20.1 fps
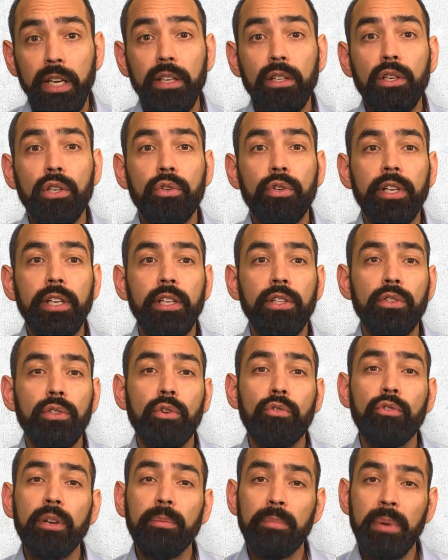increase
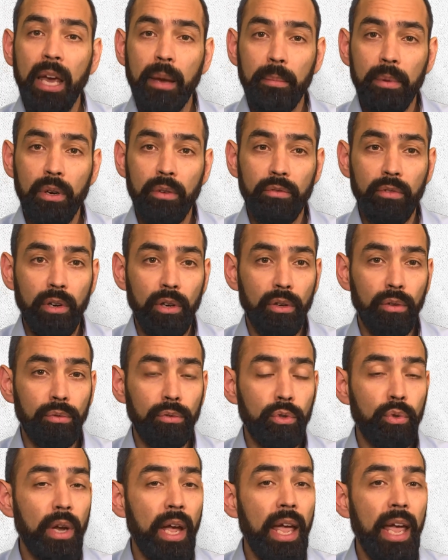your repayment of the loan
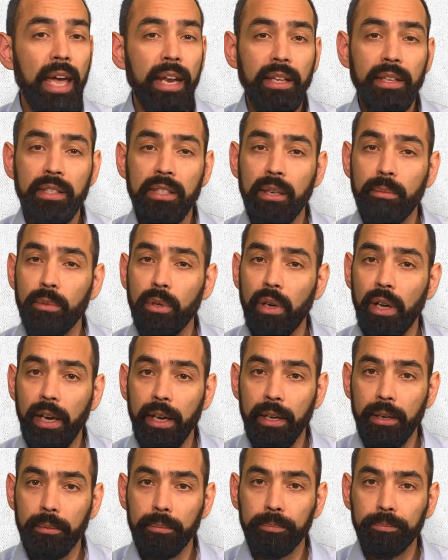to any sum you
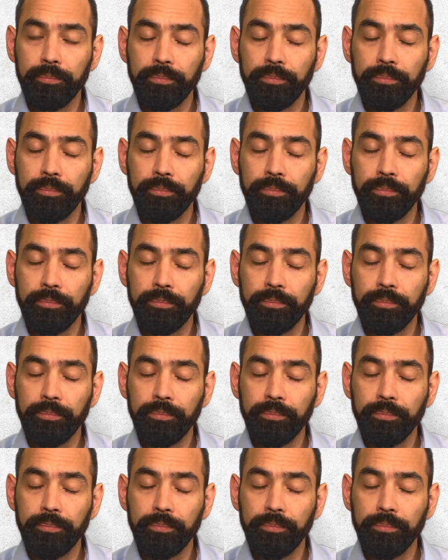like.